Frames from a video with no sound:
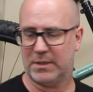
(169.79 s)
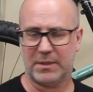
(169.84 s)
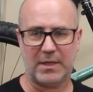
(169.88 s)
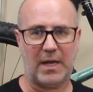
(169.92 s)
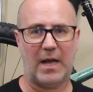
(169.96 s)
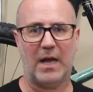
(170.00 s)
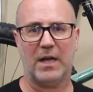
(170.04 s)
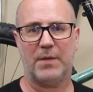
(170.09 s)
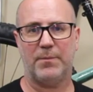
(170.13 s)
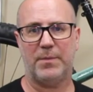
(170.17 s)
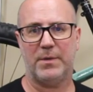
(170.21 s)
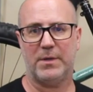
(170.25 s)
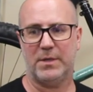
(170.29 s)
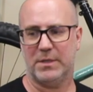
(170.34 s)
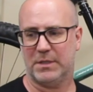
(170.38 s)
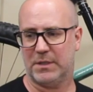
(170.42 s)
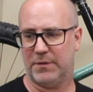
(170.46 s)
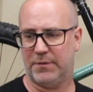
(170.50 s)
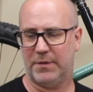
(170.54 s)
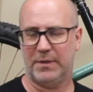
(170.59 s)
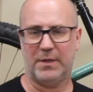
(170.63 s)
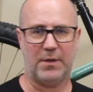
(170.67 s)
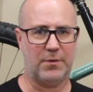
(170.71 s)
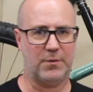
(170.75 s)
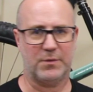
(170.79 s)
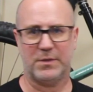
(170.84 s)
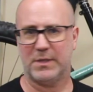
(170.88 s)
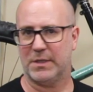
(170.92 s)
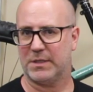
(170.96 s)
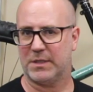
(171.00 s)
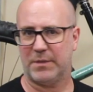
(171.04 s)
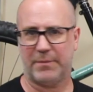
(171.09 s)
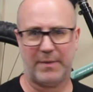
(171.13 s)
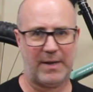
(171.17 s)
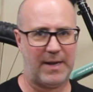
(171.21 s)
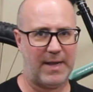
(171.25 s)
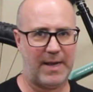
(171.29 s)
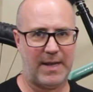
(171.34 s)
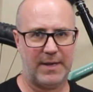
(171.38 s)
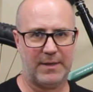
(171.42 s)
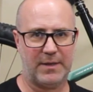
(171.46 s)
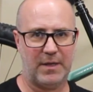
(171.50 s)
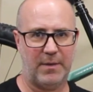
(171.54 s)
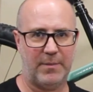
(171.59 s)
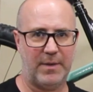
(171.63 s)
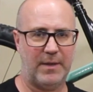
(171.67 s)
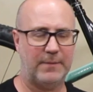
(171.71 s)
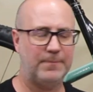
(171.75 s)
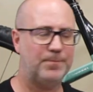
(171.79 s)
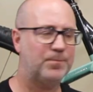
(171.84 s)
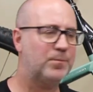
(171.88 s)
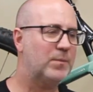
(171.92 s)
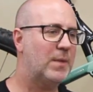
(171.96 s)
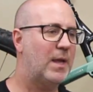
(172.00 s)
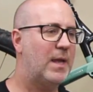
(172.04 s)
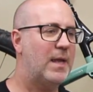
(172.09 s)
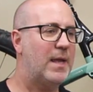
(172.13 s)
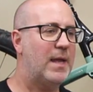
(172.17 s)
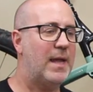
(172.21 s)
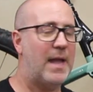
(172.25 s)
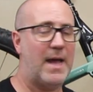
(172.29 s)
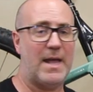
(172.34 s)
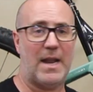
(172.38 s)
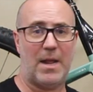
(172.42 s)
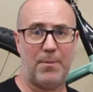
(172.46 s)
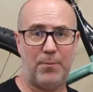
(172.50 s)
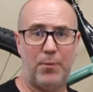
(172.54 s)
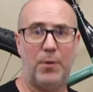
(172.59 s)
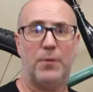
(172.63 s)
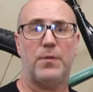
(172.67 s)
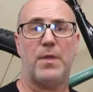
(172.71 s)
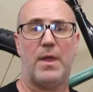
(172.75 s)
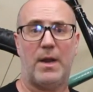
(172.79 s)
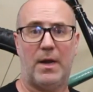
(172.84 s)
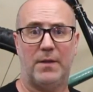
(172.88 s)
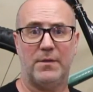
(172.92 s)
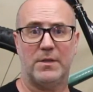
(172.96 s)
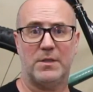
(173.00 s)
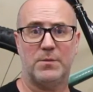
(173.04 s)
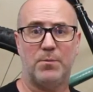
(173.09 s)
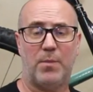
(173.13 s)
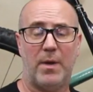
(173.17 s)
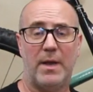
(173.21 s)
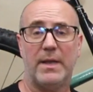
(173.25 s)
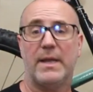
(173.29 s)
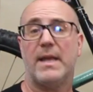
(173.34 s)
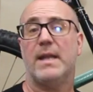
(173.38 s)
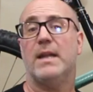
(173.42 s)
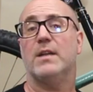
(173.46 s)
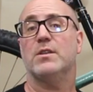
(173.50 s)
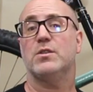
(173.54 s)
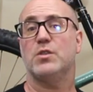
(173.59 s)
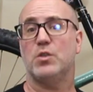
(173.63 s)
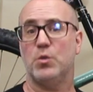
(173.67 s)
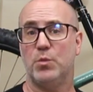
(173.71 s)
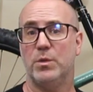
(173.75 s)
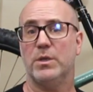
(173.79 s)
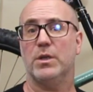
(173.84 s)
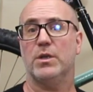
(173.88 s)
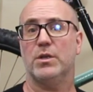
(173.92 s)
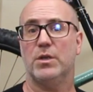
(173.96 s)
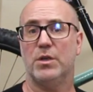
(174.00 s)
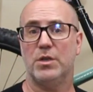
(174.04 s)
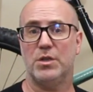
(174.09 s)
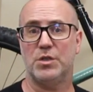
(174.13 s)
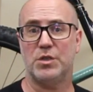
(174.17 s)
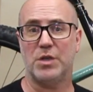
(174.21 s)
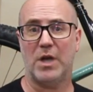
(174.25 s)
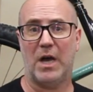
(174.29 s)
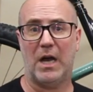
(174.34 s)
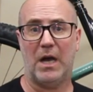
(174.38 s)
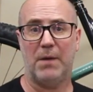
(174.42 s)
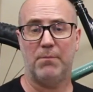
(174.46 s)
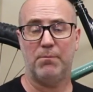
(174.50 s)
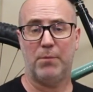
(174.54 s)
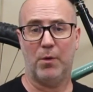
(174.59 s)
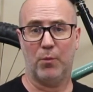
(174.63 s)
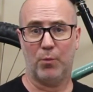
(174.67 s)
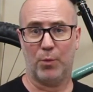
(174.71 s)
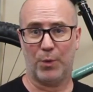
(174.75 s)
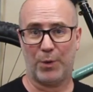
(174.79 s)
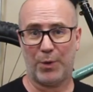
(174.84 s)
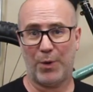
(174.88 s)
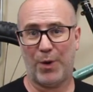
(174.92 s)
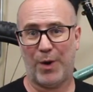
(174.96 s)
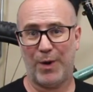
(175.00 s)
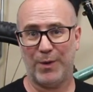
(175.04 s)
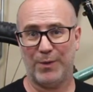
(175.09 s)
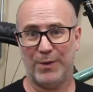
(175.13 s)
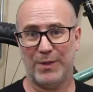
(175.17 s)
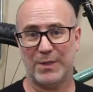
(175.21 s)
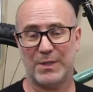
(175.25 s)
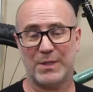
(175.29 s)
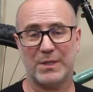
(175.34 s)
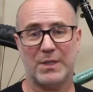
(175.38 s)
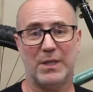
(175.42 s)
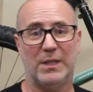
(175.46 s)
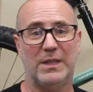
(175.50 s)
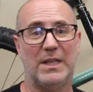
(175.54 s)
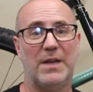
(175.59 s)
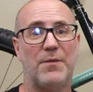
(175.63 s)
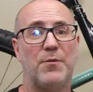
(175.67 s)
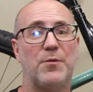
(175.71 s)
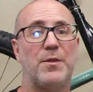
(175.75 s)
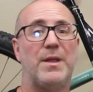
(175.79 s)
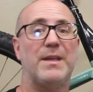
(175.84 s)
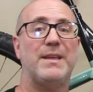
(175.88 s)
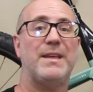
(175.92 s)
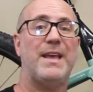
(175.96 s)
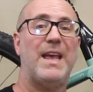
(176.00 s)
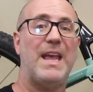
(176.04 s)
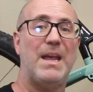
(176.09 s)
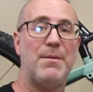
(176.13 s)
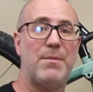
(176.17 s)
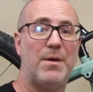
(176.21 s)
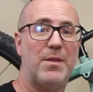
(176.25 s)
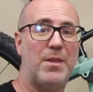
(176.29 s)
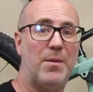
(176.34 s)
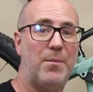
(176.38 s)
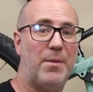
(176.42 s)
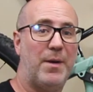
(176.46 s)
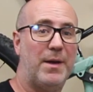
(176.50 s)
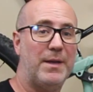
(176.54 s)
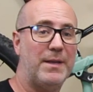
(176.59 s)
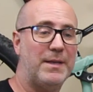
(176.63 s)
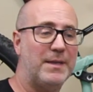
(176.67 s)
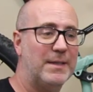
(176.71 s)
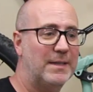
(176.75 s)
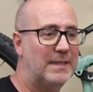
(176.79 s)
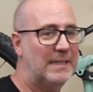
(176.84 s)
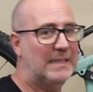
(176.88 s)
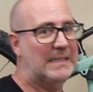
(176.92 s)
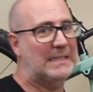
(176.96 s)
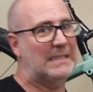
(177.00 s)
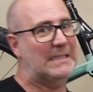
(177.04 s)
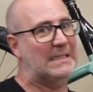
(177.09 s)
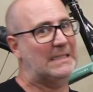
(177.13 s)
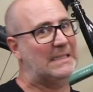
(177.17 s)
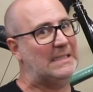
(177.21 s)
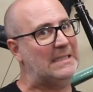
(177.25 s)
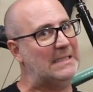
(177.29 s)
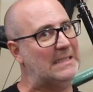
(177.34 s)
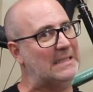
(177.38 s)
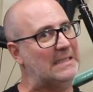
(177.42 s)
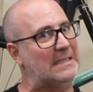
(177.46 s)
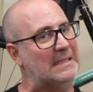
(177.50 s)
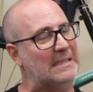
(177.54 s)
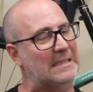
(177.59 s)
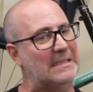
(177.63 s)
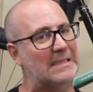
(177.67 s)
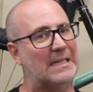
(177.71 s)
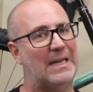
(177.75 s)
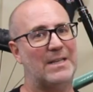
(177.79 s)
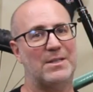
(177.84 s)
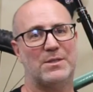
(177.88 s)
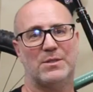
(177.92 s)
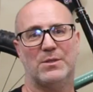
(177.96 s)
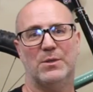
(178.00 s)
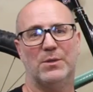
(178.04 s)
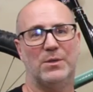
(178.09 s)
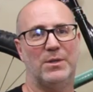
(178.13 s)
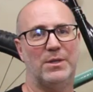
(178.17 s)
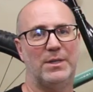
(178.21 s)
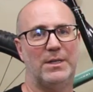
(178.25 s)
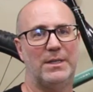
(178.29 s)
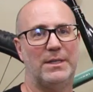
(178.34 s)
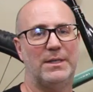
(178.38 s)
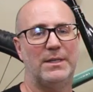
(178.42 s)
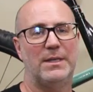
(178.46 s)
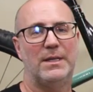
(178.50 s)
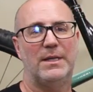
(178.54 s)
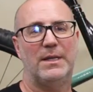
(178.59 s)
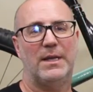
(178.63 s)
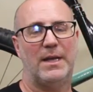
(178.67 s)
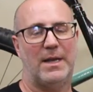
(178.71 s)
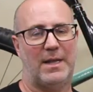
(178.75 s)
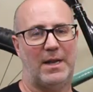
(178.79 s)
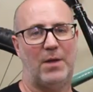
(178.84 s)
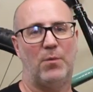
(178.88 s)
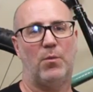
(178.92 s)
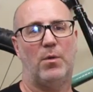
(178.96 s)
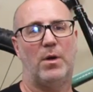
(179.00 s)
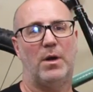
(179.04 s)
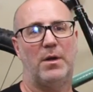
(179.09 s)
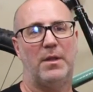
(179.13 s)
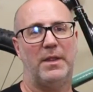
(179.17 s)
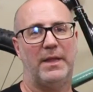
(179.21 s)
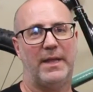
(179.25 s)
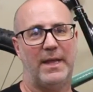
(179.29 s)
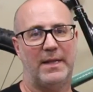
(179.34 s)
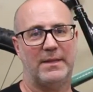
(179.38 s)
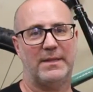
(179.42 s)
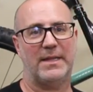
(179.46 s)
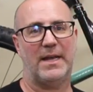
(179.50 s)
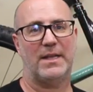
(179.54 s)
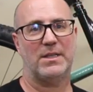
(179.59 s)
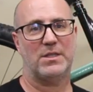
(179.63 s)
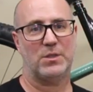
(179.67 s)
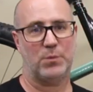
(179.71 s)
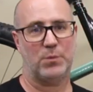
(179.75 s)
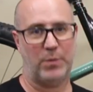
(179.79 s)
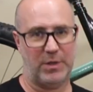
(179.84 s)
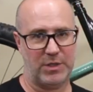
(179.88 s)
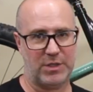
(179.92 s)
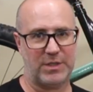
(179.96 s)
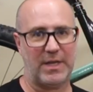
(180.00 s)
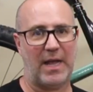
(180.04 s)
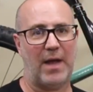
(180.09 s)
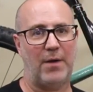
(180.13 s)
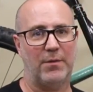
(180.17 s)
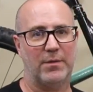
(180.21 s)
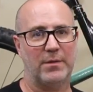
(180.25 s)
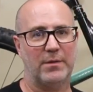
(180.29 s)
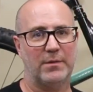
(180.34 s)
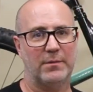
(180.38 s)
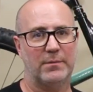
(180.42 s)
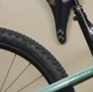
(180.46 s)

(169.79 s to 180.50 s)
stock because of another system that I had come in. And I put that on this bike and it's doing a good job. But regardless, the lever that came on the bike, not so good, and I wanted to get that switched out.